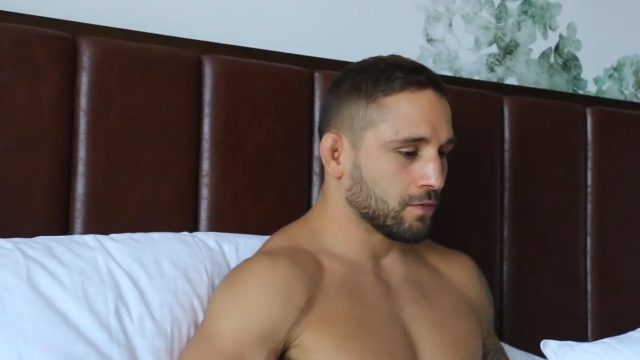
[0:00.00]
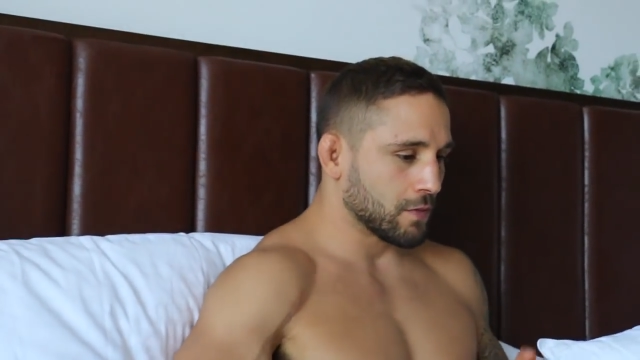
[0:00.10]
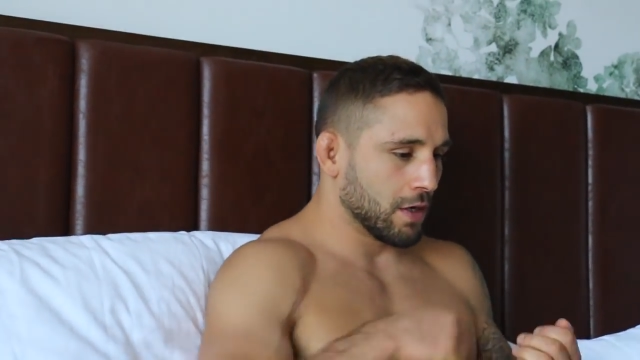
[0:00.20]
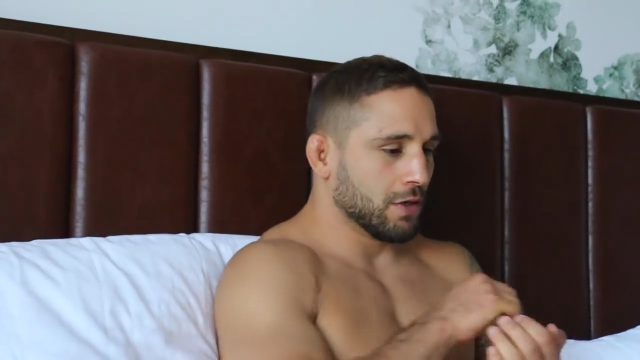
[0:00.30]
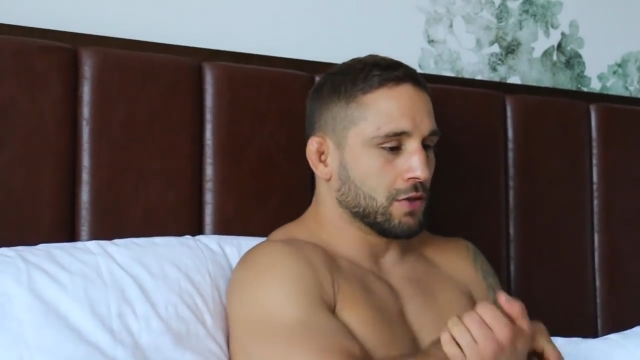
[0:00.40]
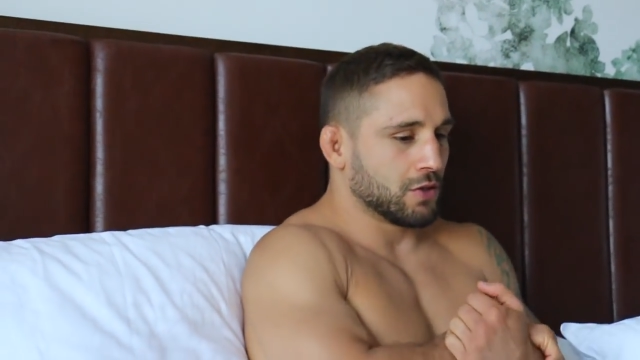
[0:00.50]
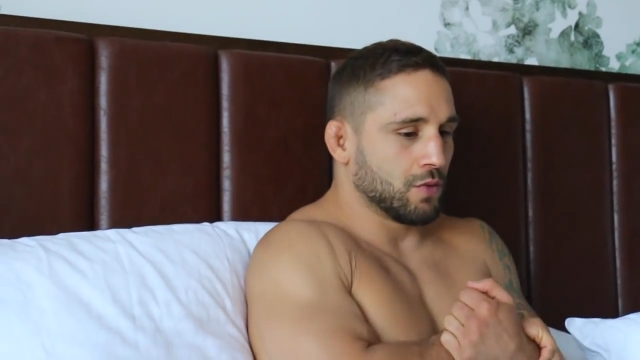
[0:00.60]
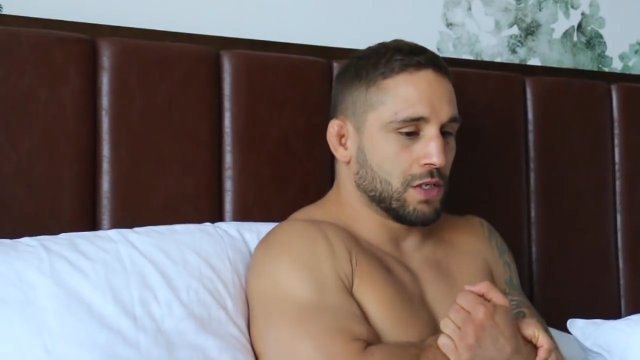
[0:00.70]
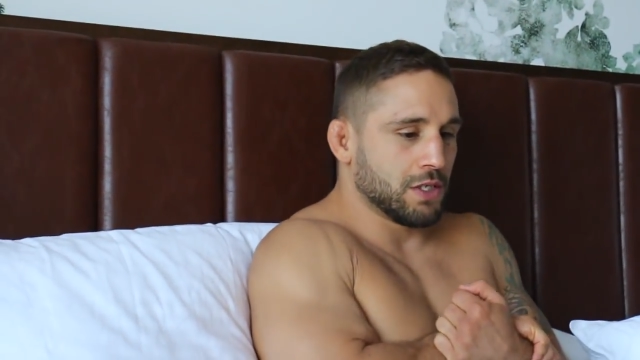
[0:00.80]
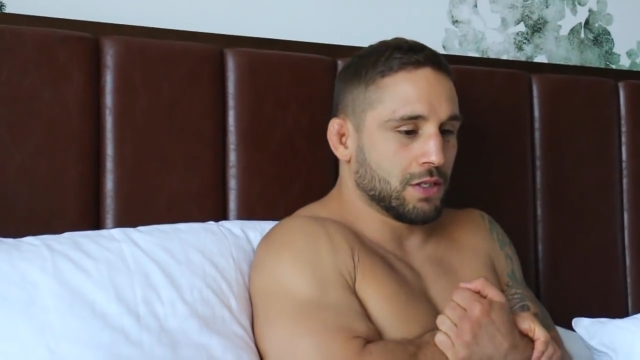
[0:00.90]
Got a good
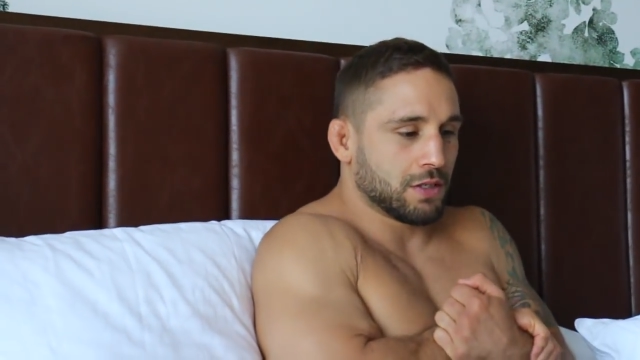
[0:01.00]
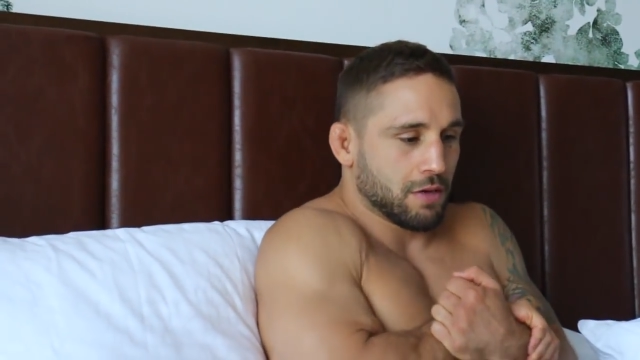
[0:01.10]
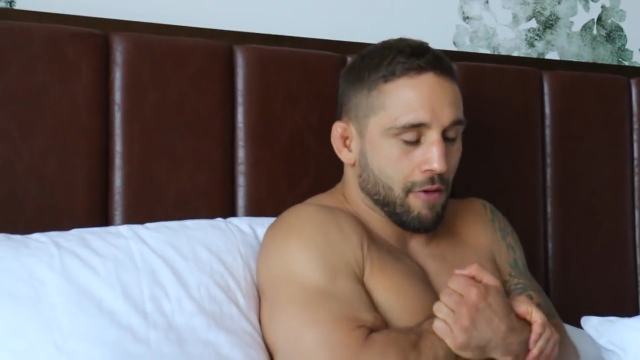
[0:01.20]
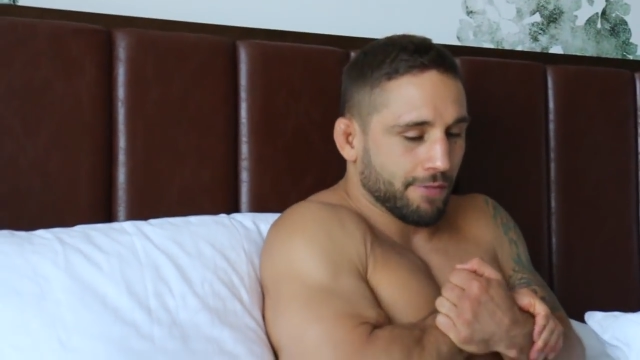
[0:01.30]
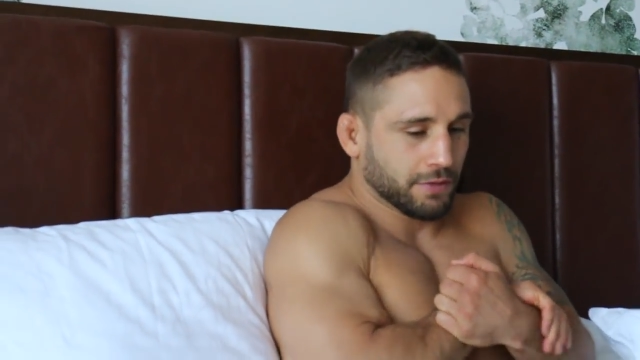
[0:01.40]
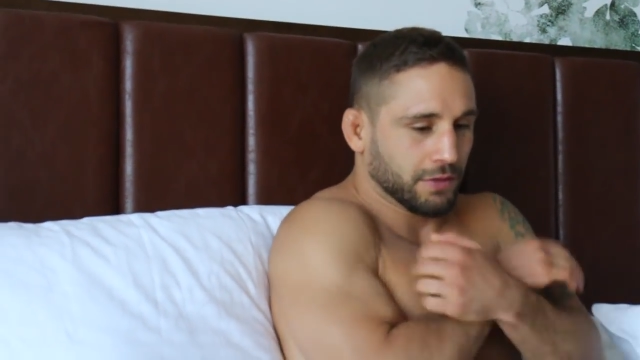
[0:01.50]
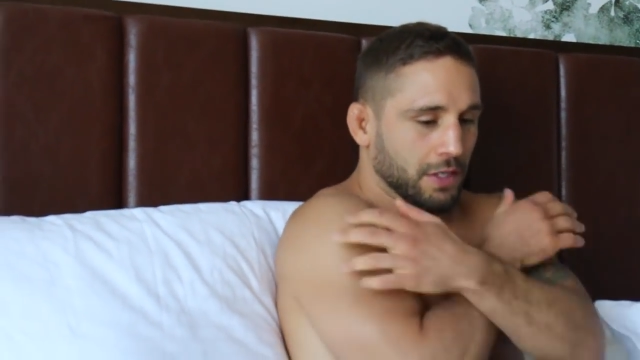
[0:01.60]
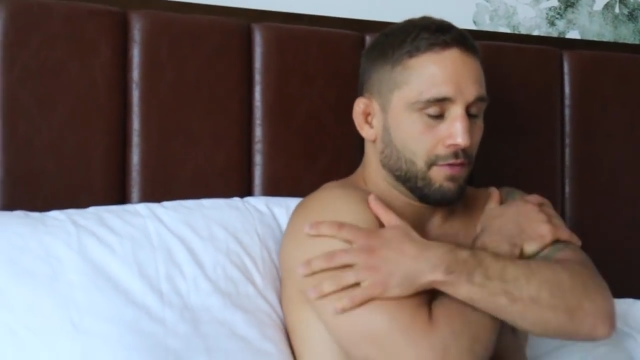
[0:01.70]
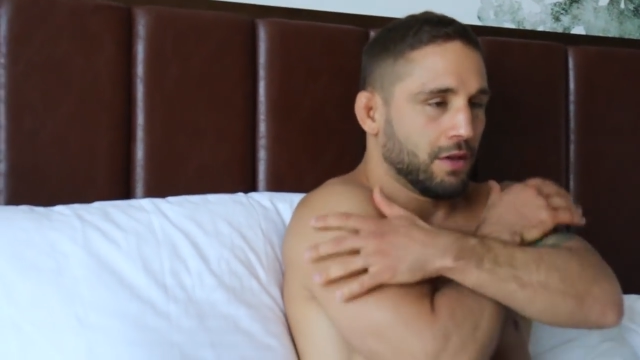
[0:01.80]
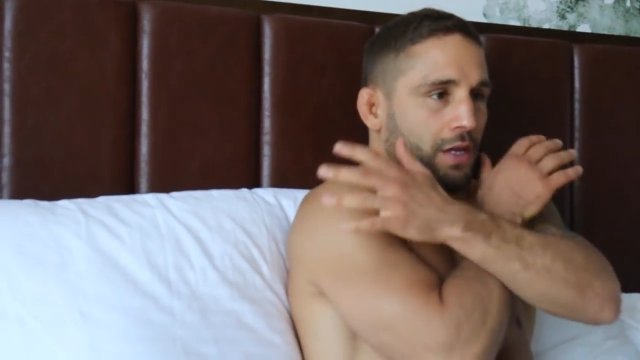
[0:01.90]
squeeze.
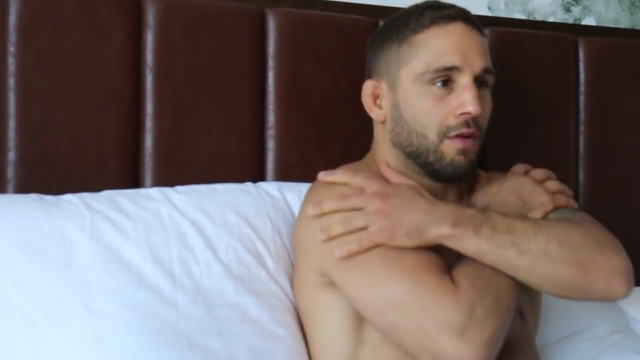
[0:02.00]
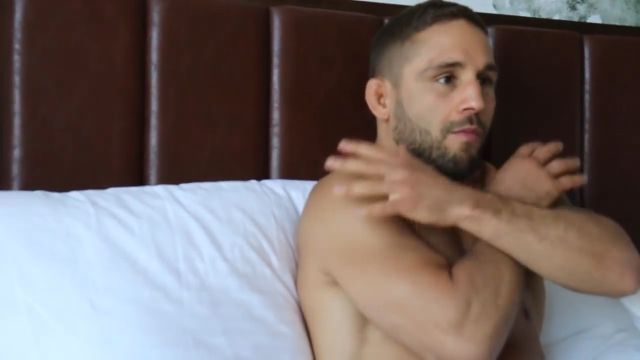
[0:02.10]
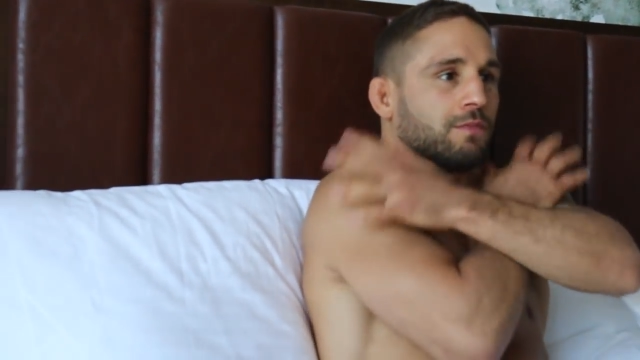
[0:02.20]
Everything